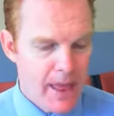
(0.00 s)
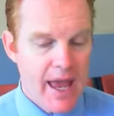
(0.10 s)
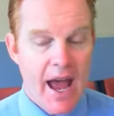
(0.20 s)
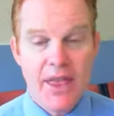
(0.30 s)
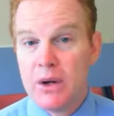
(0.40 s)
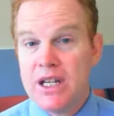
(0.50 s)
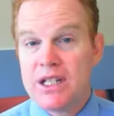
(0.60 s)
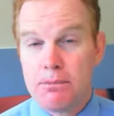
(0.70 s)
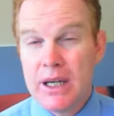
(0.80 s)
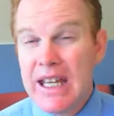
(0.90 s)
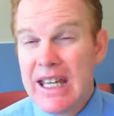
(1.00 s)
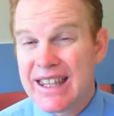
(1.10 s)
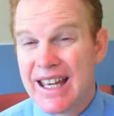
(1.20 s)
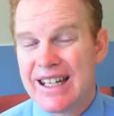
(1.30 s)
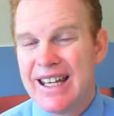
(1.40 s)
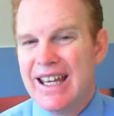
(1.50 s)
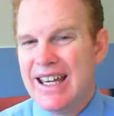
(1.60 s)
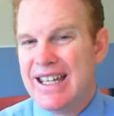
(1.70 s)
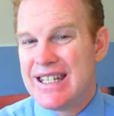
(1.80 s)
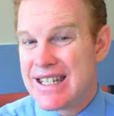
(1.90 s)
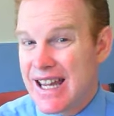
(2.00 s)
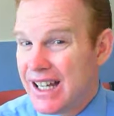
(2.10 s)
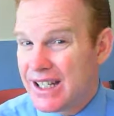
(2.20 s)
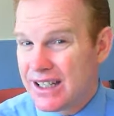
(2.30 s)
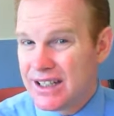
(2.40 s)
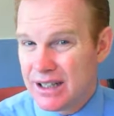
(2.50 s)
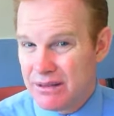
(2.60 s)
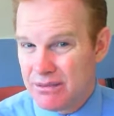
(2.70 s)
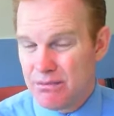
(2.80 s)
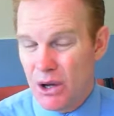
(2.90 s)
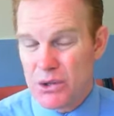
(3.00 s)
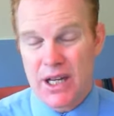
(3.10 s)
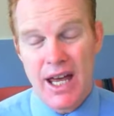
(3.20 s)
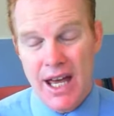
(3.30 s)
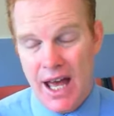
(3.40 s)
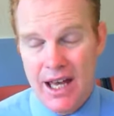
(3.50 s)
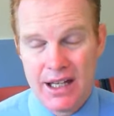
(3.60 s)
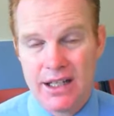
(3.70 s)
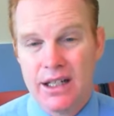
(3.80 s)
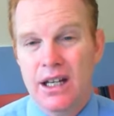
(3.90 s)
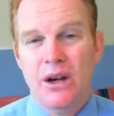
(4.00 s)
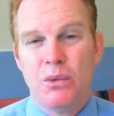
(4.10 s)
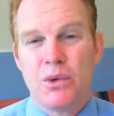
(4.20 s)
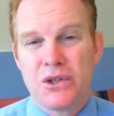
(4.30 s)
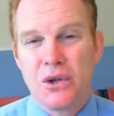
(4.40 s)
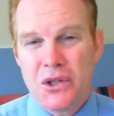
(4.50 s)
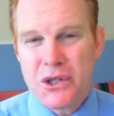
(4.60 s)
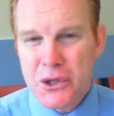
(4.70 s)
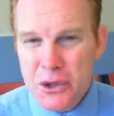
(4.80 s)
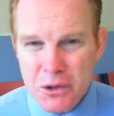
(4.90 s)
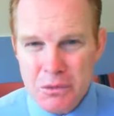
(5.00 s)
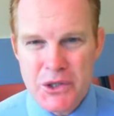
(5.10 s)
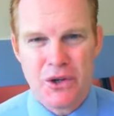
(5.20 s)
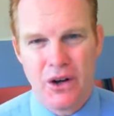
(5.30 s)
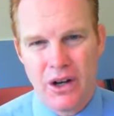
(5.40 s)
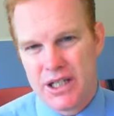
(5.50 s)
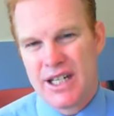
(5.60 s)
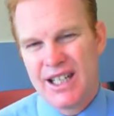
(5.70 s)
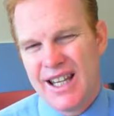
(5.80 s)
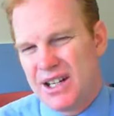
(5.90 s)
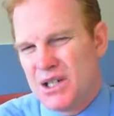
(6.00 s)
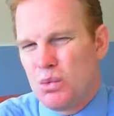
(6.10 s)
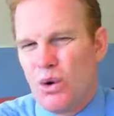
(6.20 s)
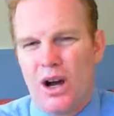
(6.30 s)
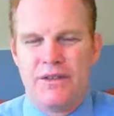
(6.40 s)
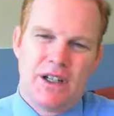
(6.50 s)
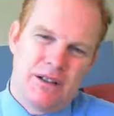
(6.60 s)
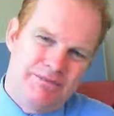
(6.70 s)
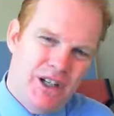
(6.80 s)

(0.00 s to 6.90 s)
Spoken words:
And the reason being that his son that Moses had was not circumcised. He allowed his wife to